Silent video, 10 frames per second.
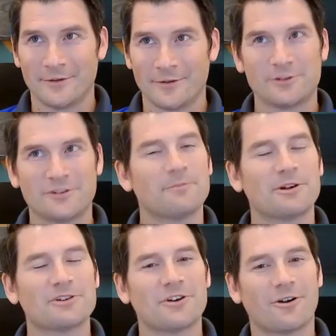which is
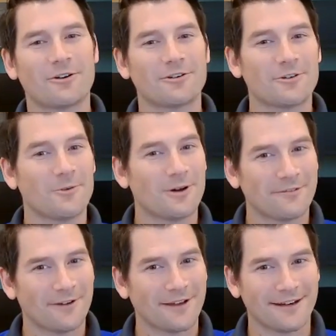much harder to
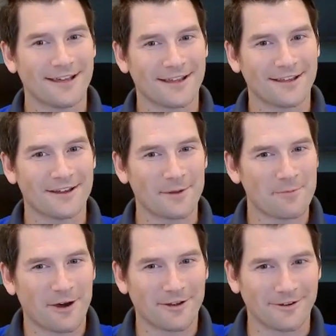quantify in an economic
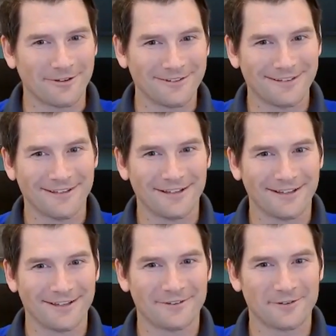model
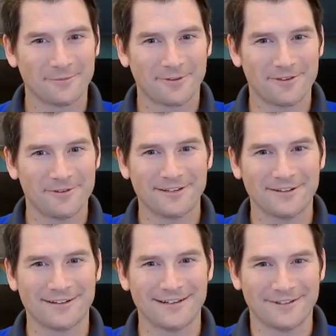in terms of the
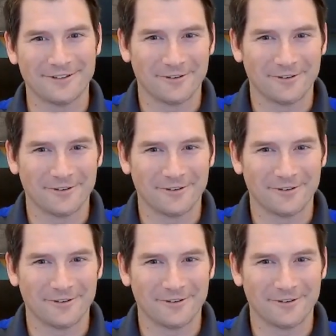utility